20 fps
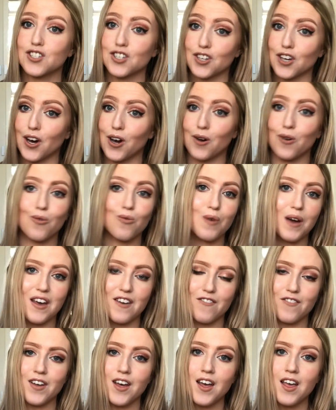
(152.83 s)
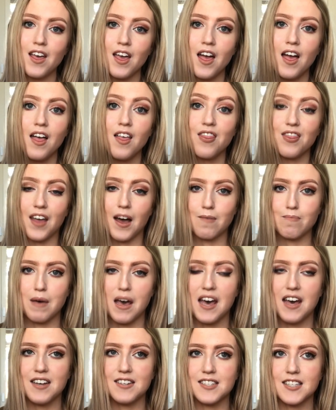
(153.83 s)
to go with that
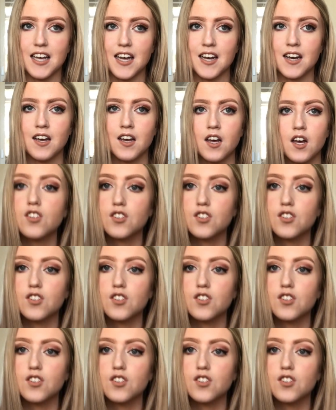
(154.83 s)
person.